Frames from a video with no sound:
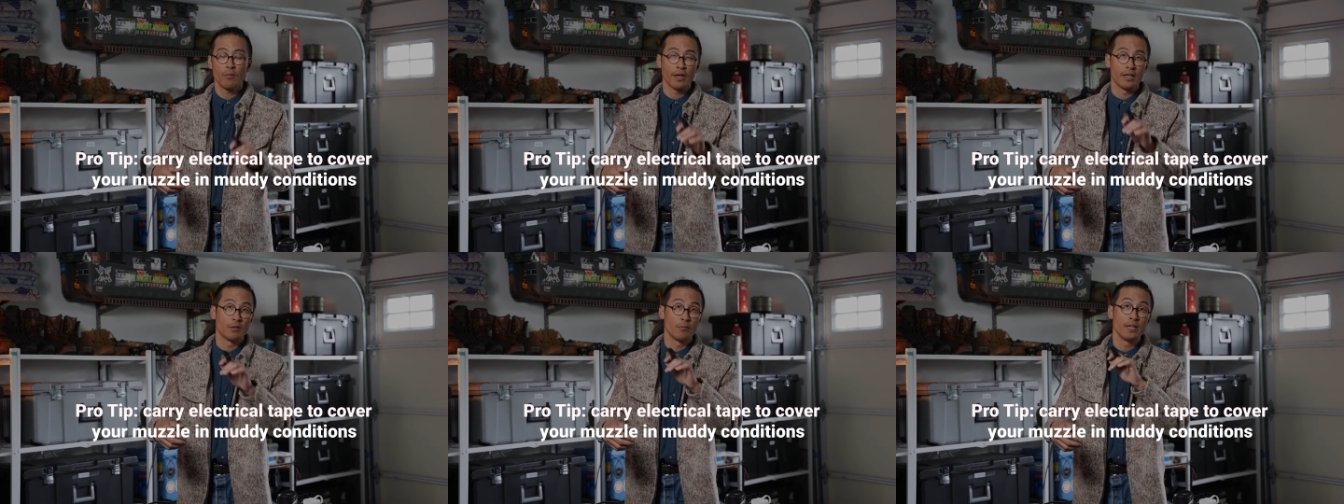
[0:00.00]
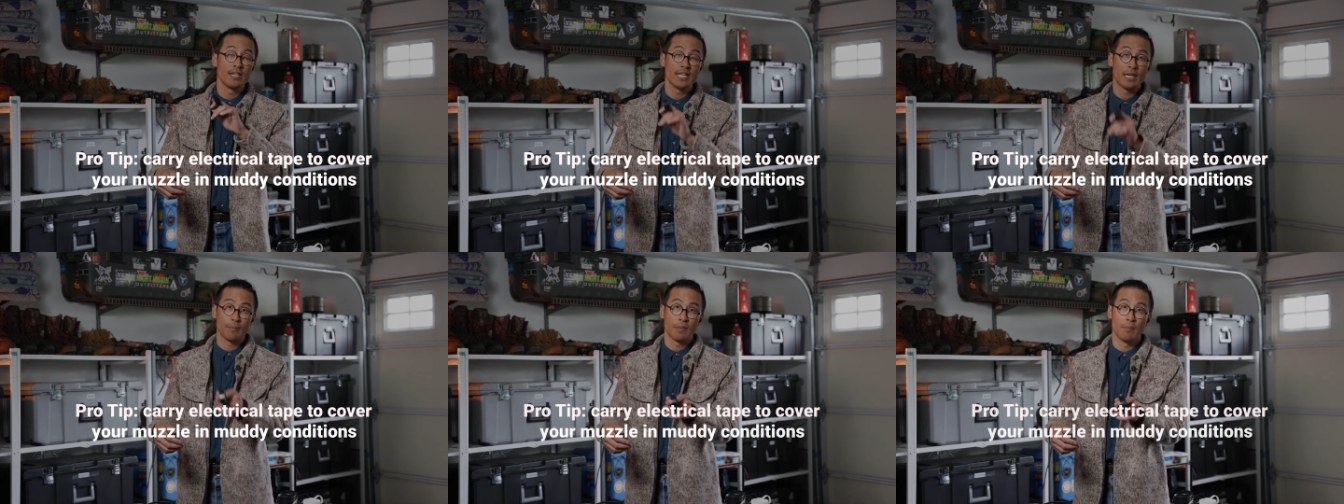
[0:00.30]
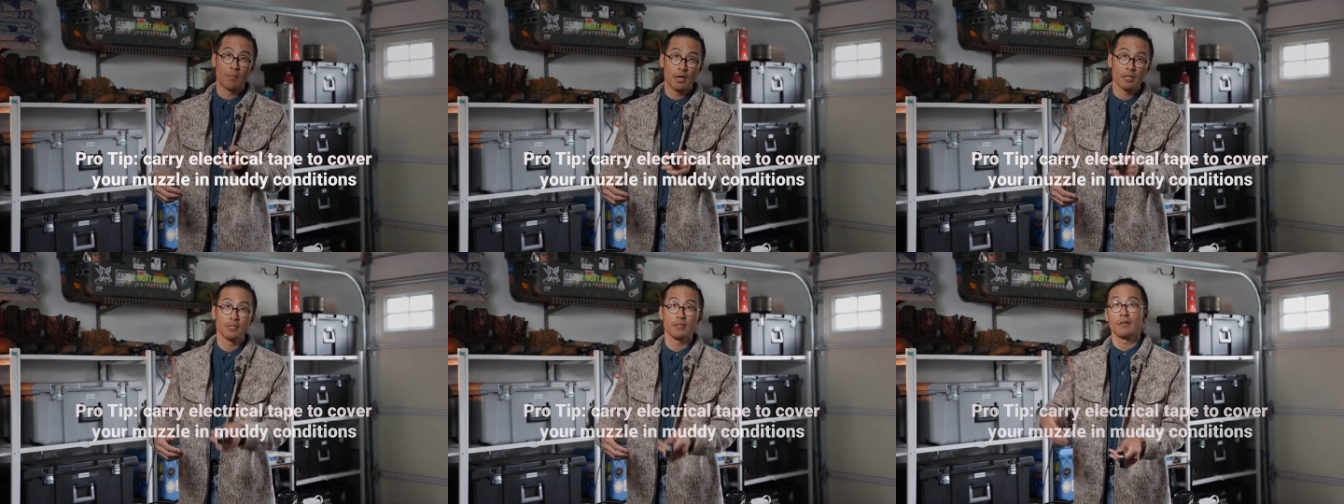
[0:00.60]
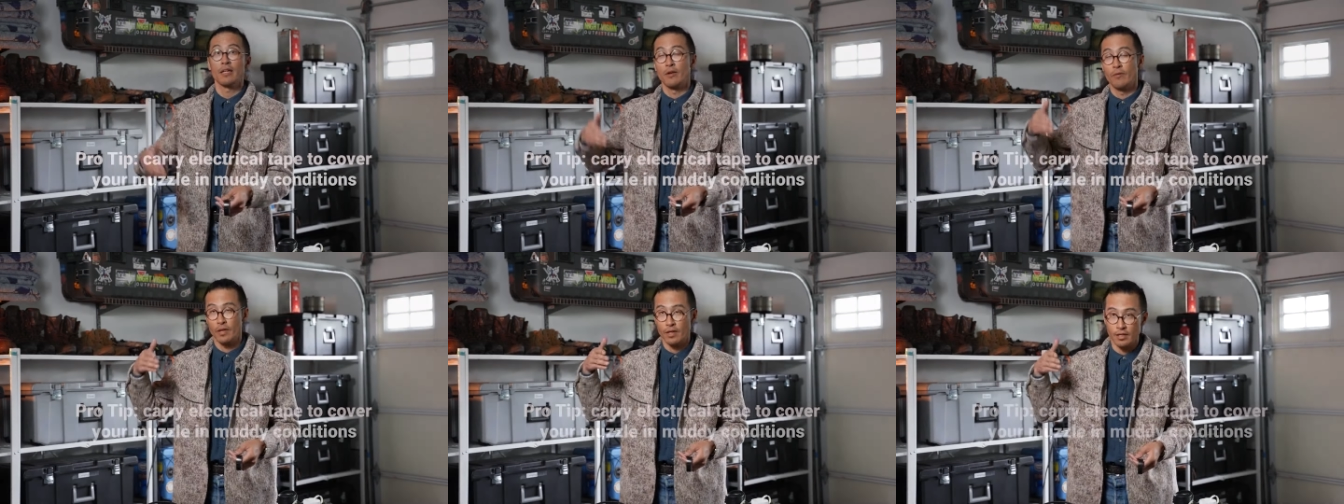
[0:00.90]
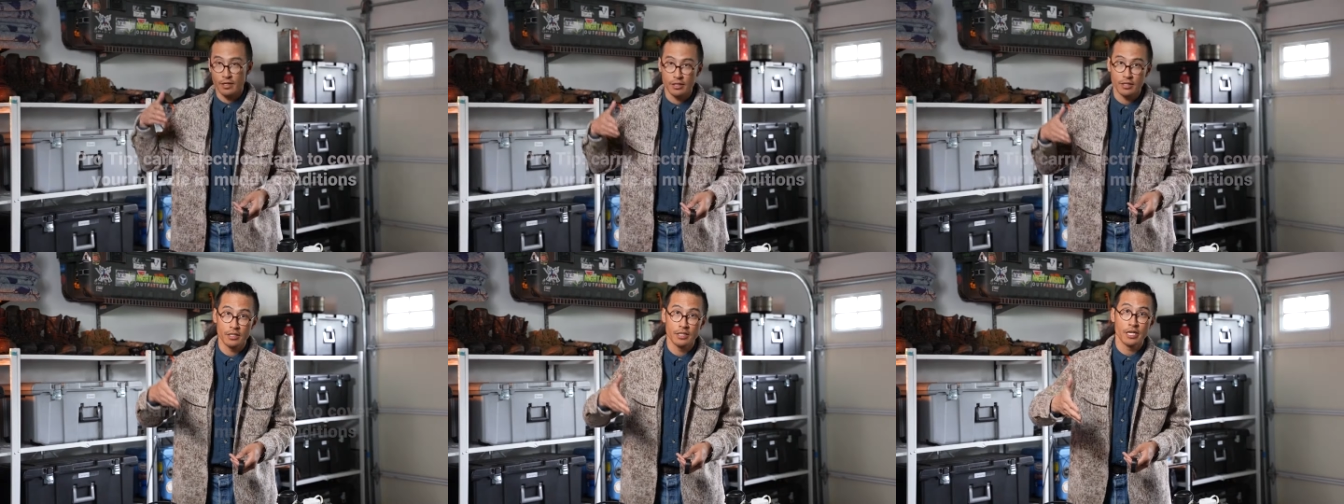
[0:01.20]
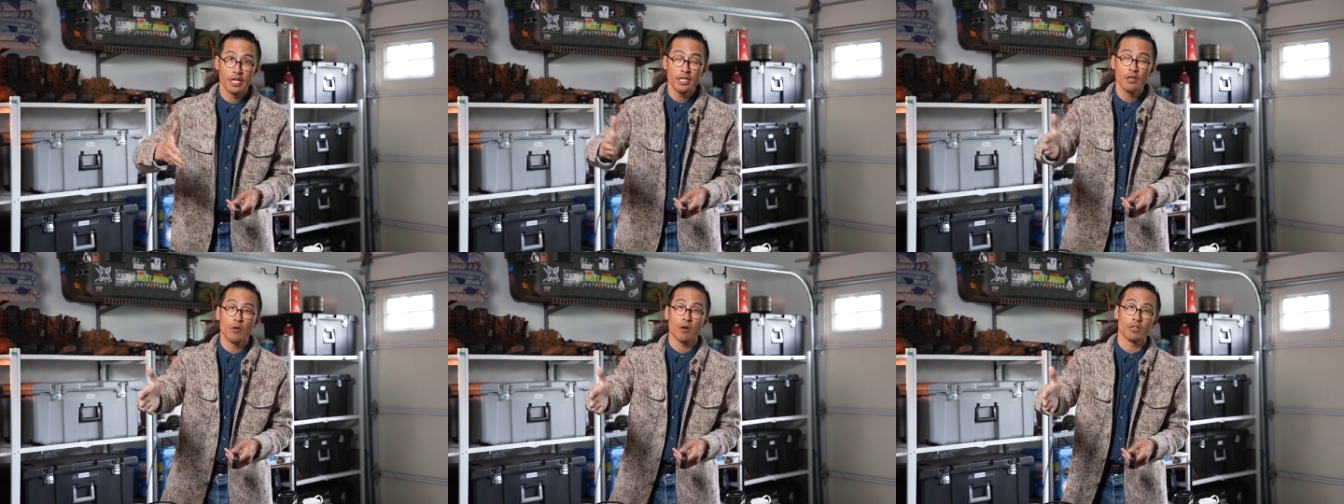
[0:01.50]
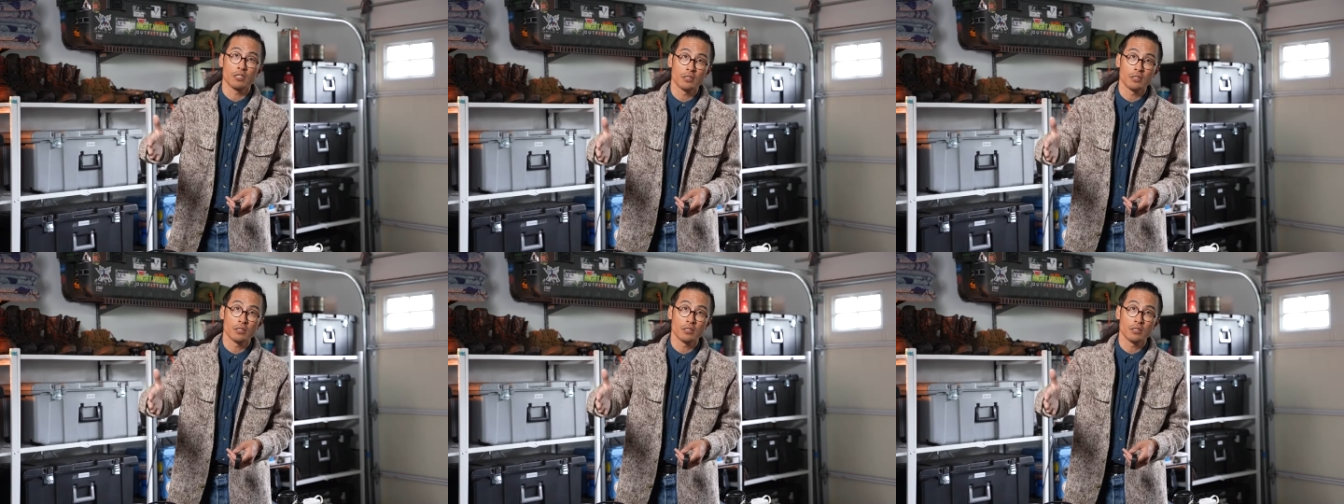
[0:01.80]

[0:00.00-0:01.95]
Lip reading: we can retape the muzzle and we can continue our